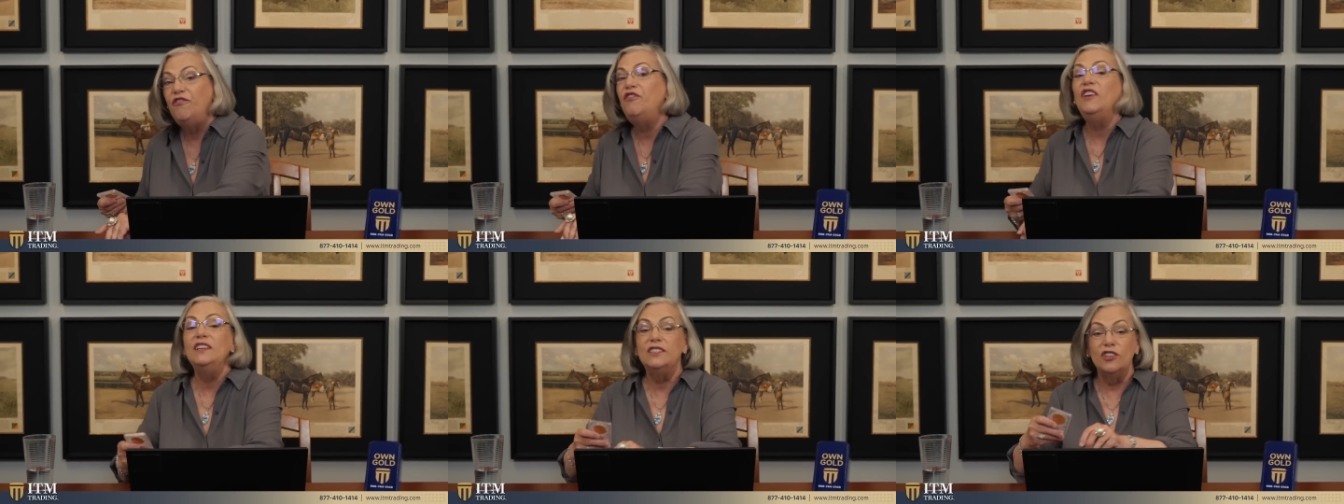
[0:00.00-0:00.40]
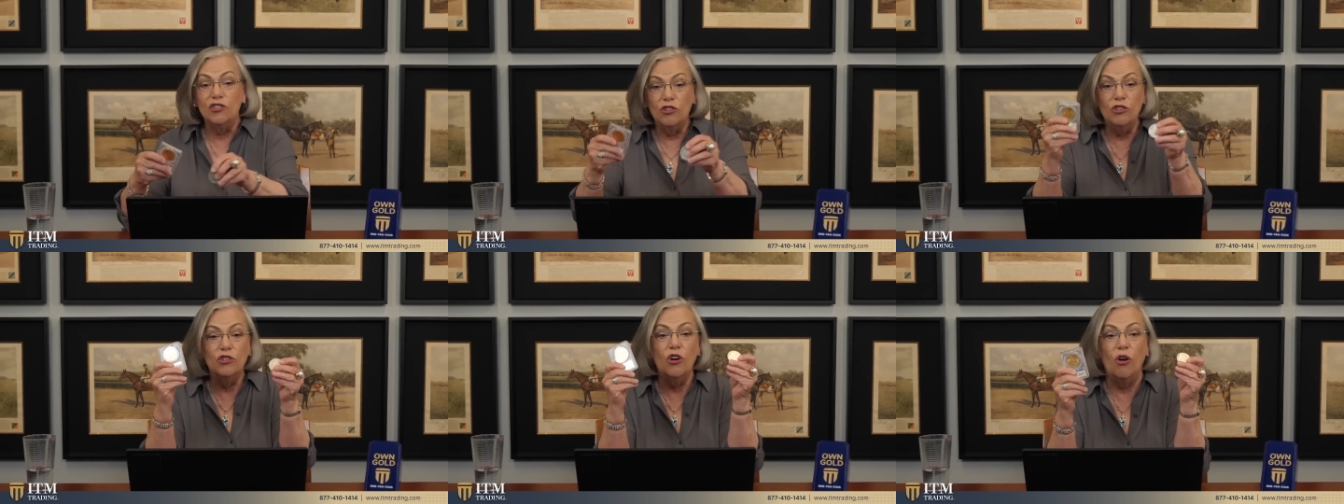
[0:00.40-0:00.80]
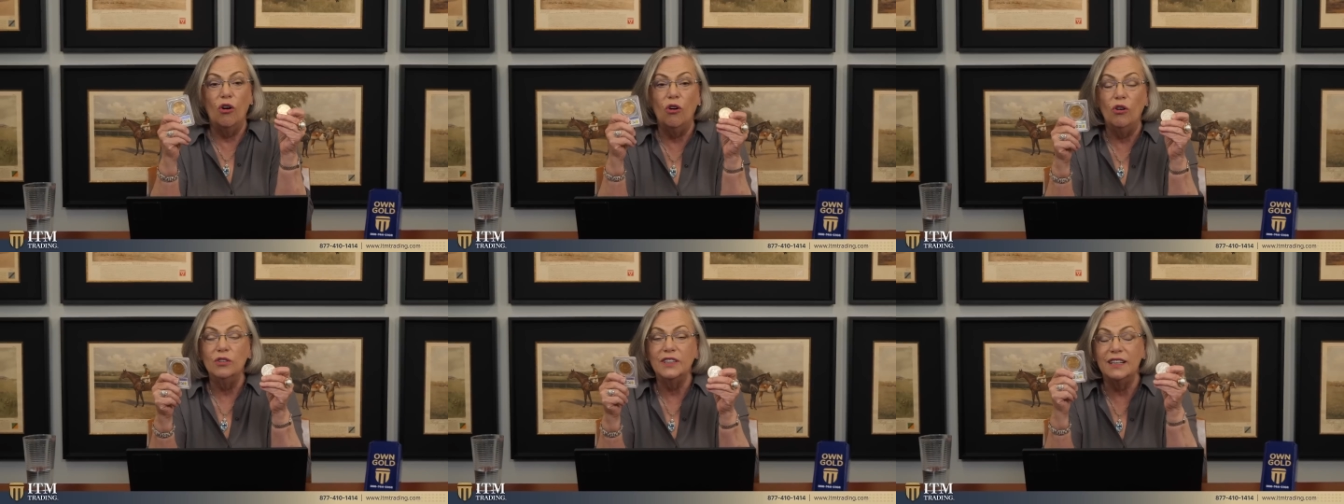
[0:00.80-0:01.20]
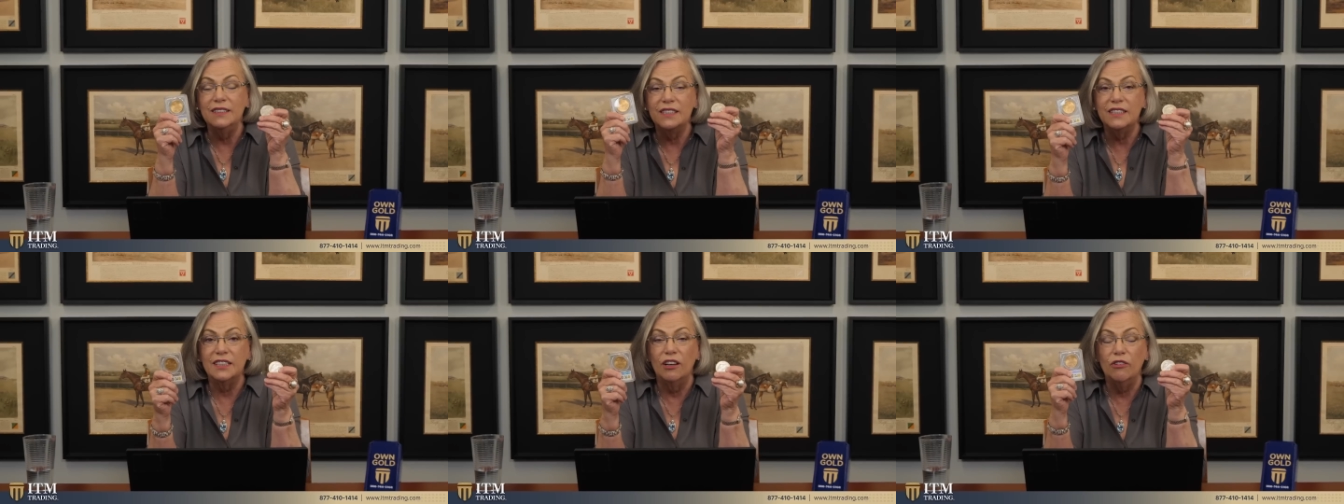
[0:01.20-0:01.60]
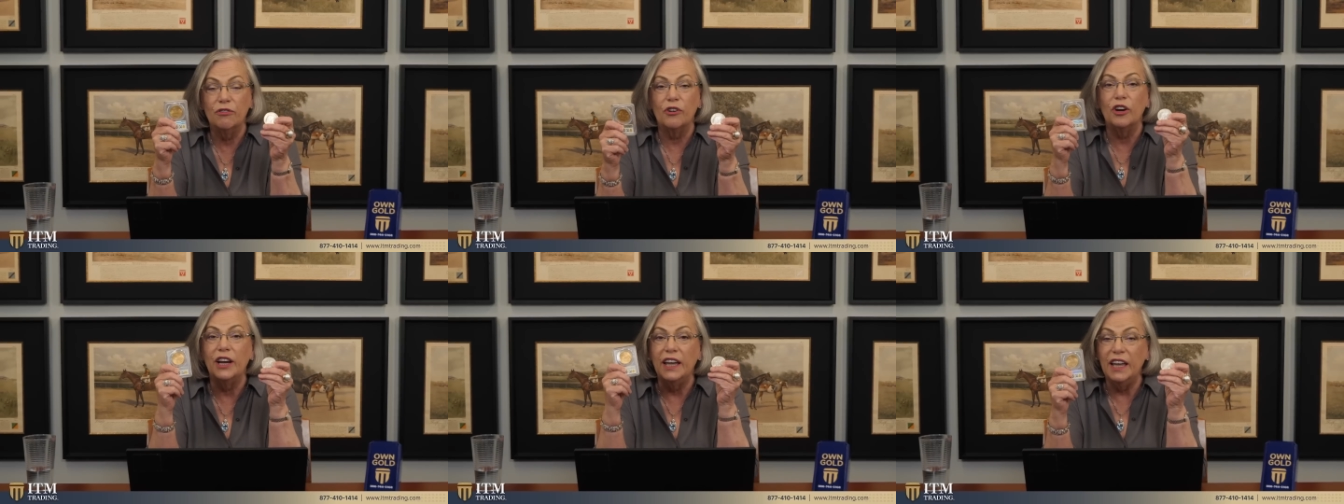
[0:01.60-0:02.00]
Physical gold and
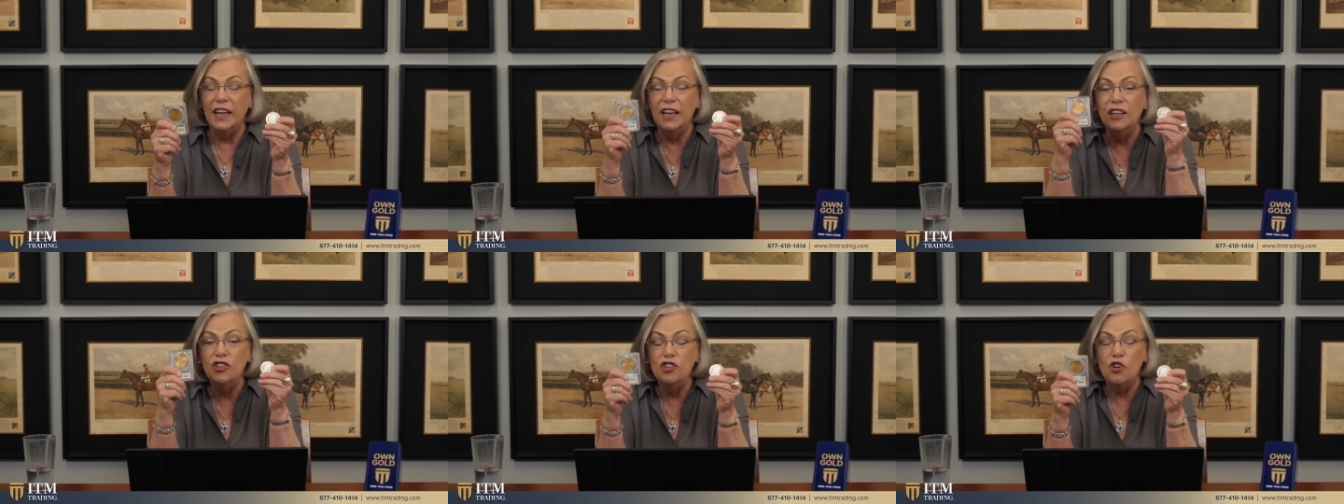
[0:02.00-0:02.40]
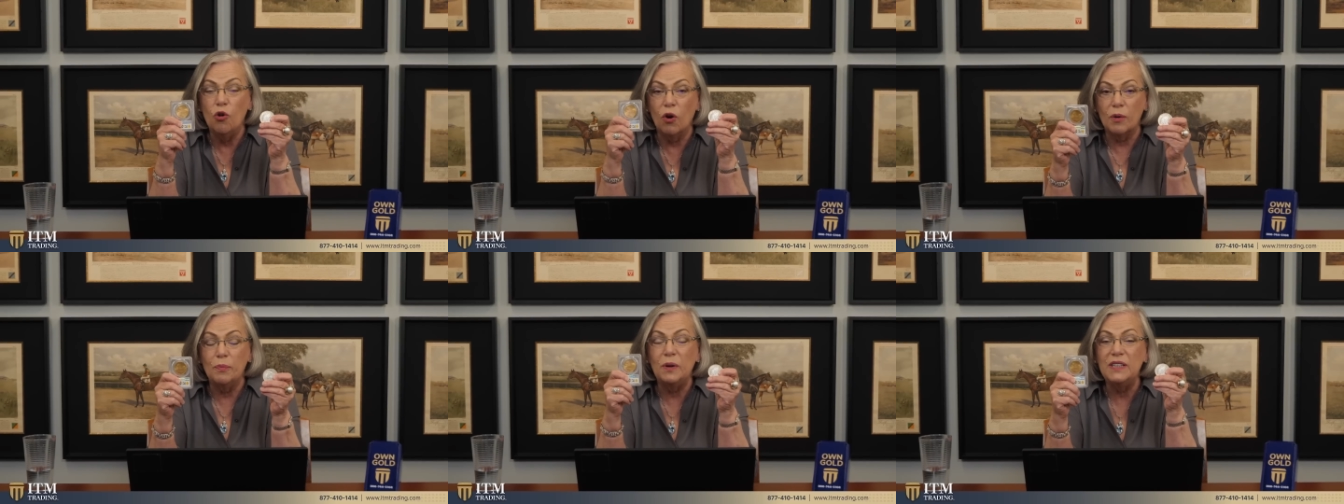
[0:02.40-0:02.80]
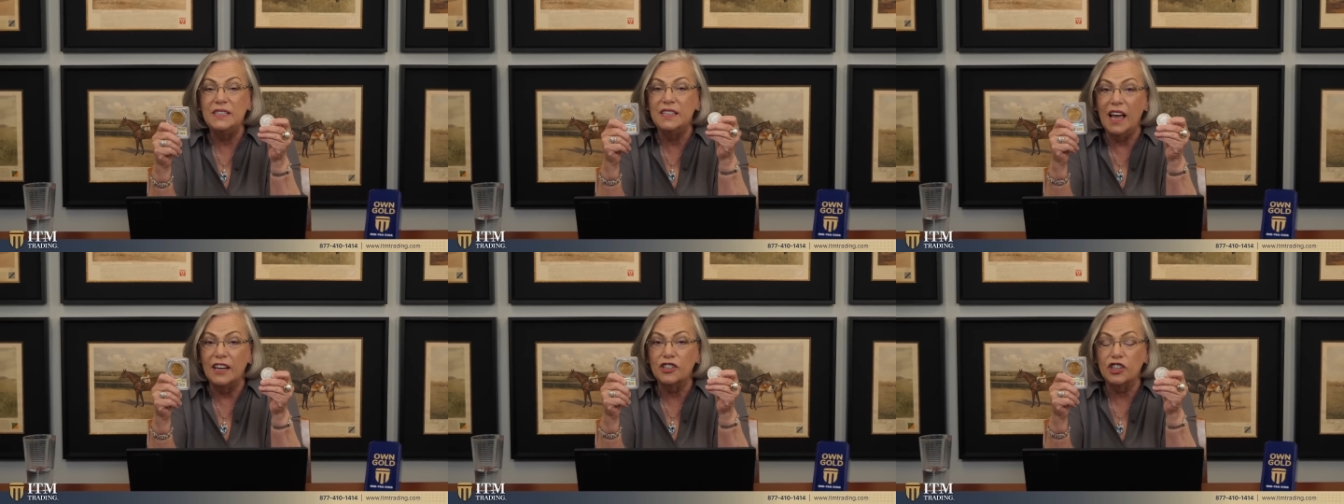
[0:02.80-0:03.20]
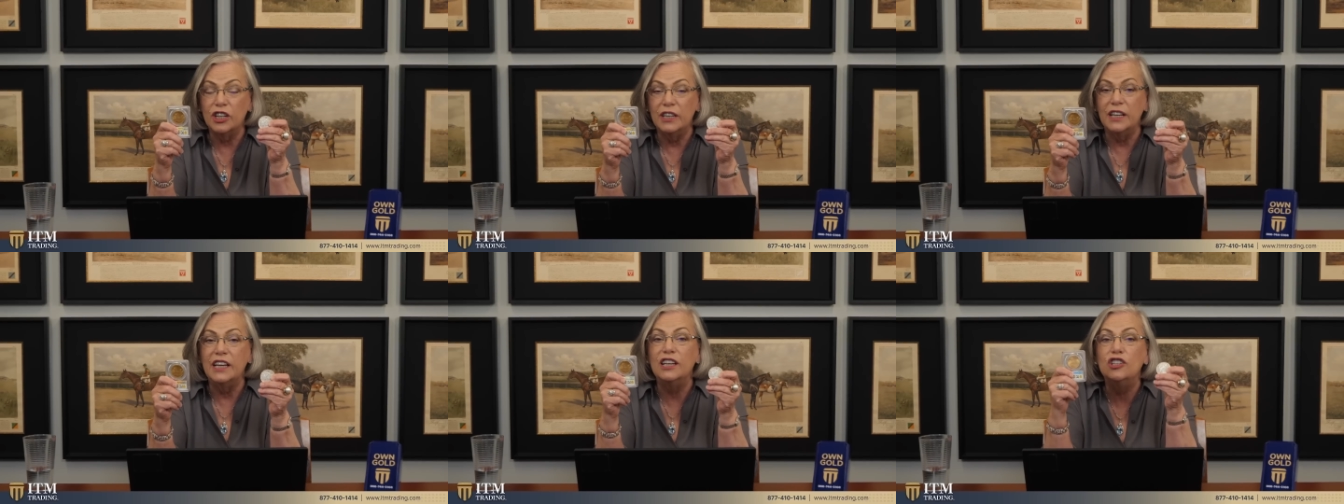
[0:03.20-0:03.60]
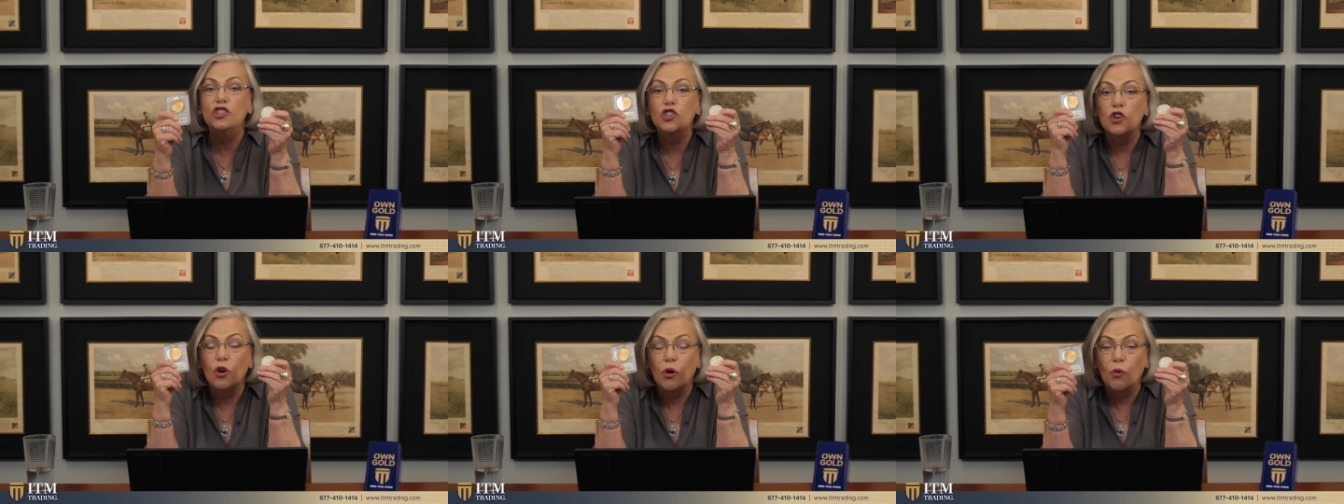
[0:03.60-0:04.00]
silver in your possession
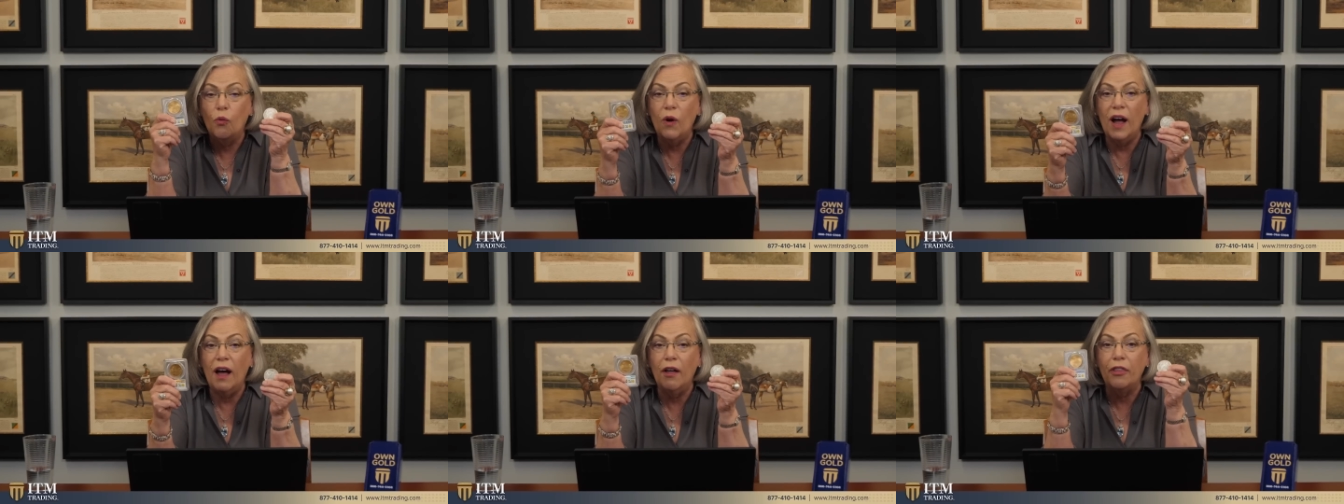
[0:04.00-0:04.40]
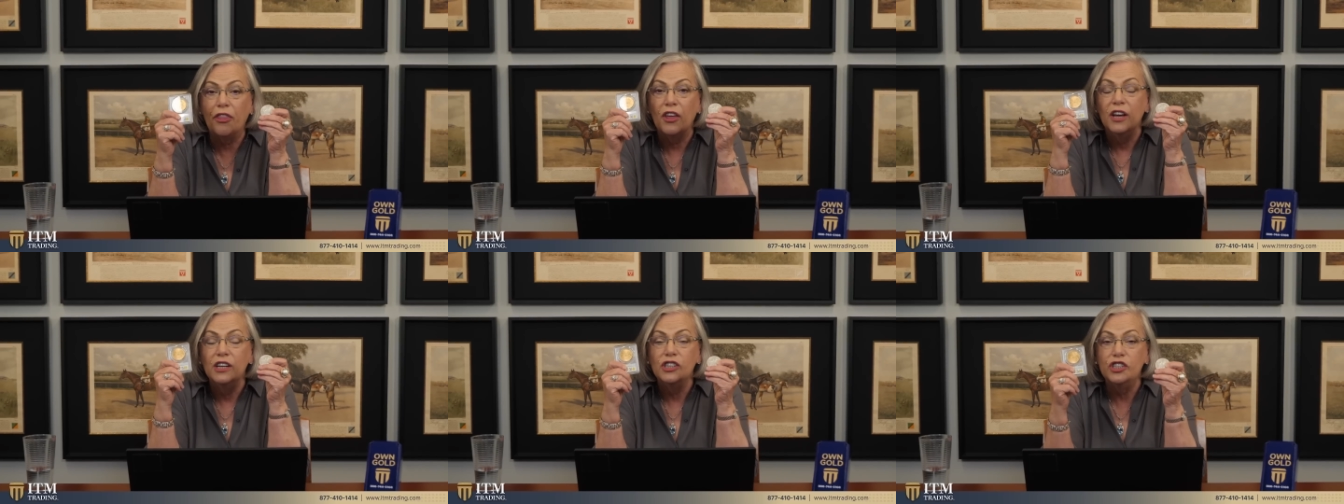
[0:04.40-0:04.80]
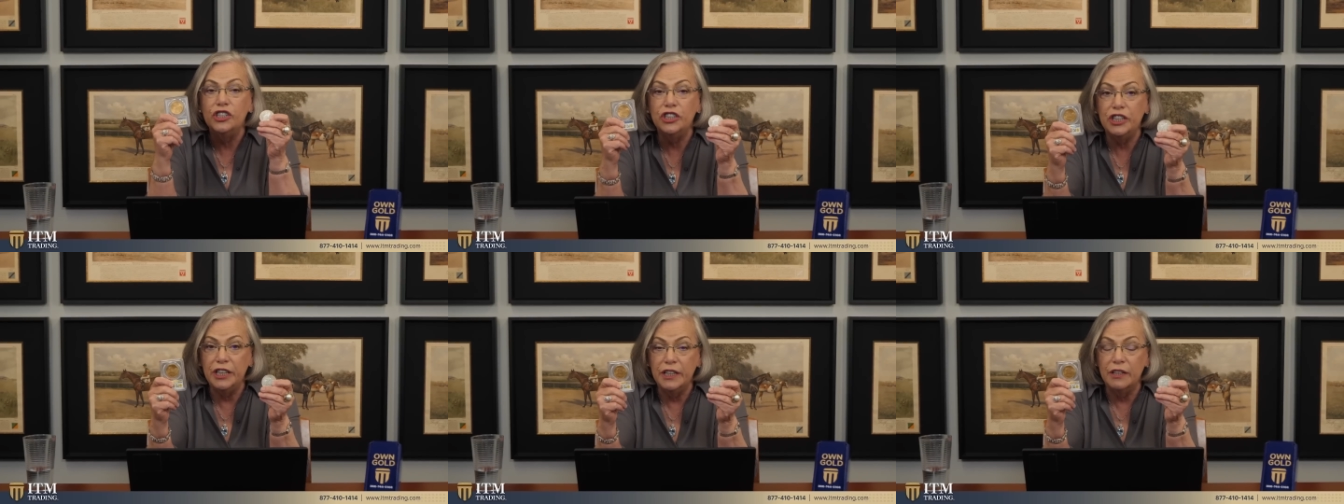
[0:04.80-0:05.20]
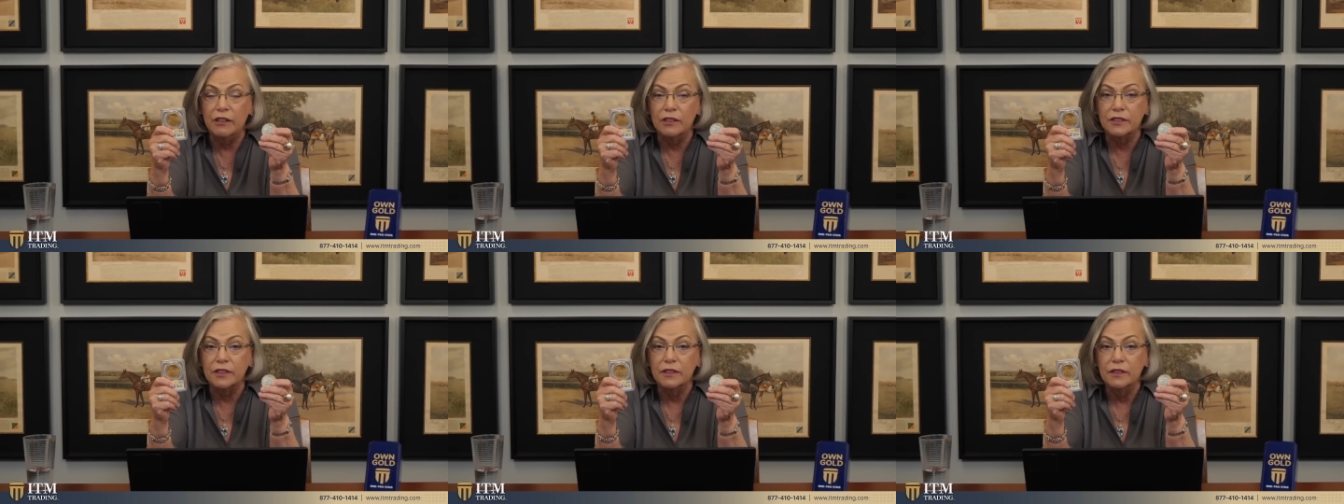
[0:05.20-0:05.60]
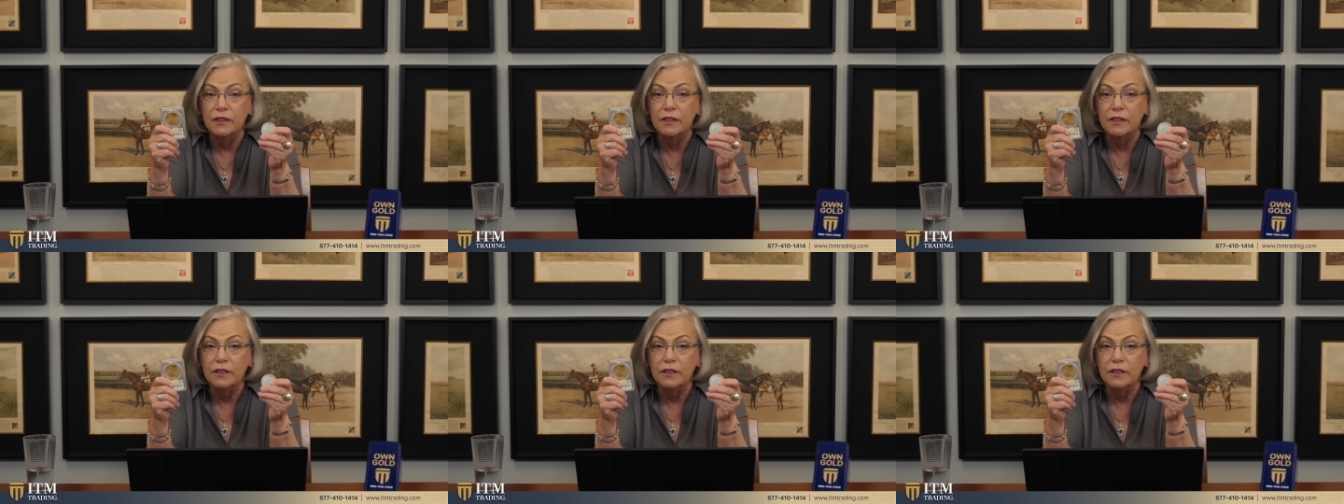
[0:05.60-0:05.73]
is your wealth shield.